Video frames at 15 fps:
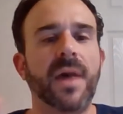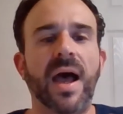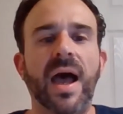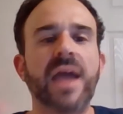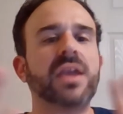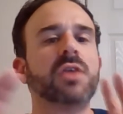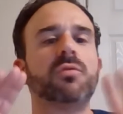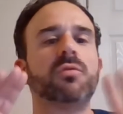
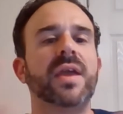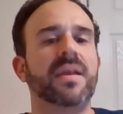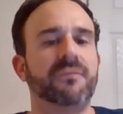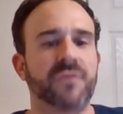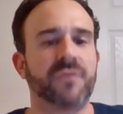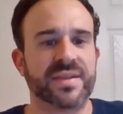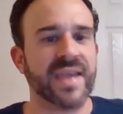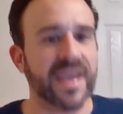I can rant
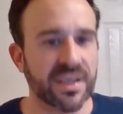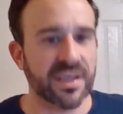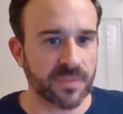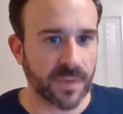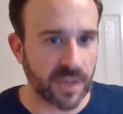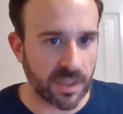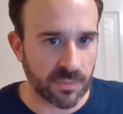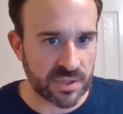for days
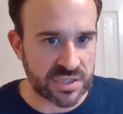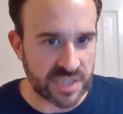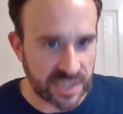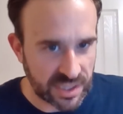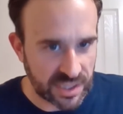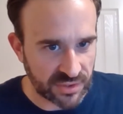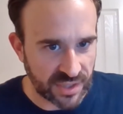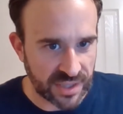about how much I
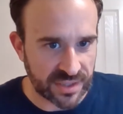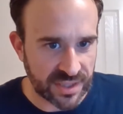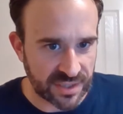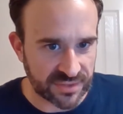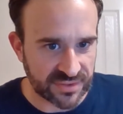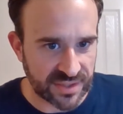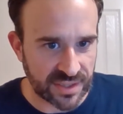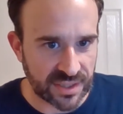
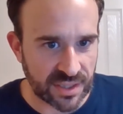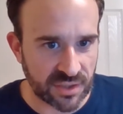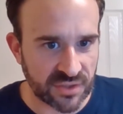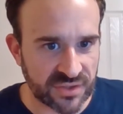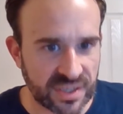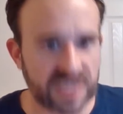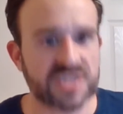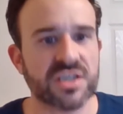can't stand Gary
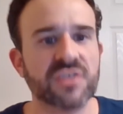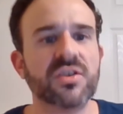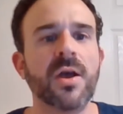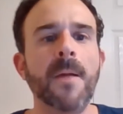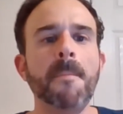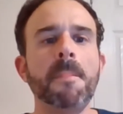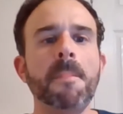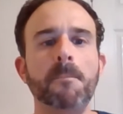Sanchez,
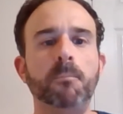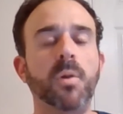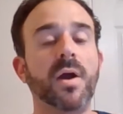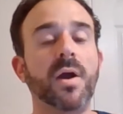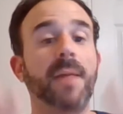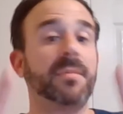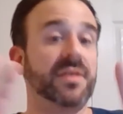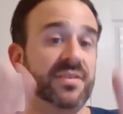but
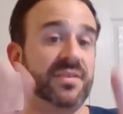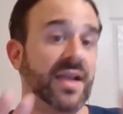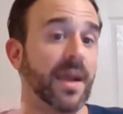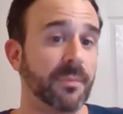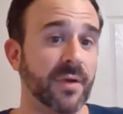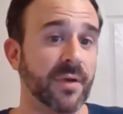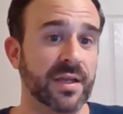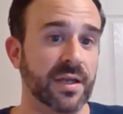I'm going to
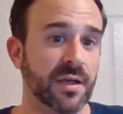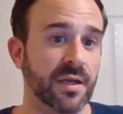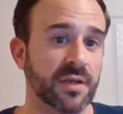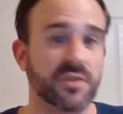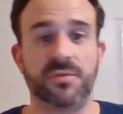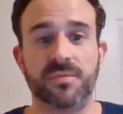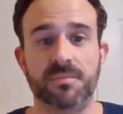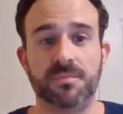stop right here
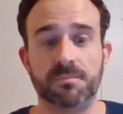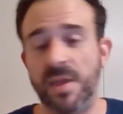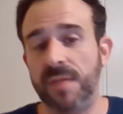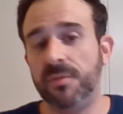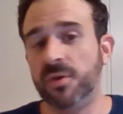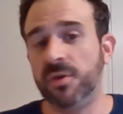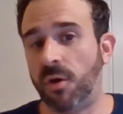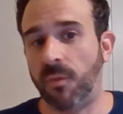because
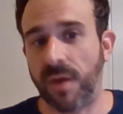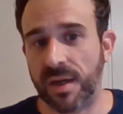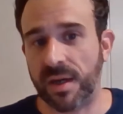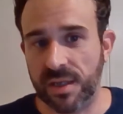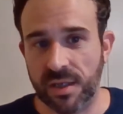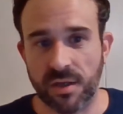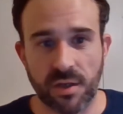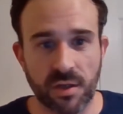maybe you don't want to
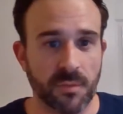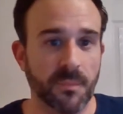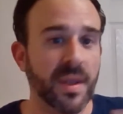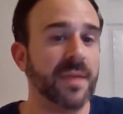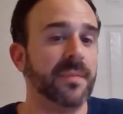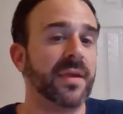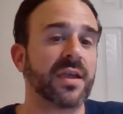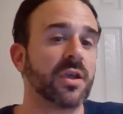hear it, or
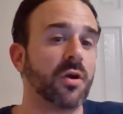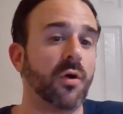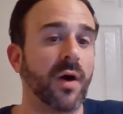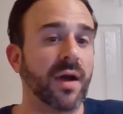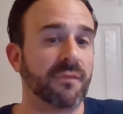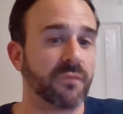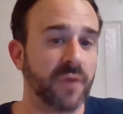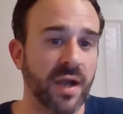maybe I can go
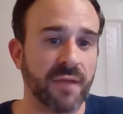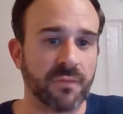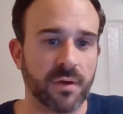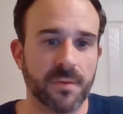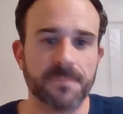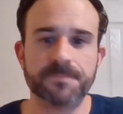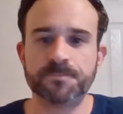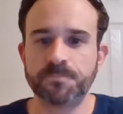on
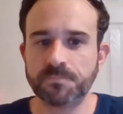forever.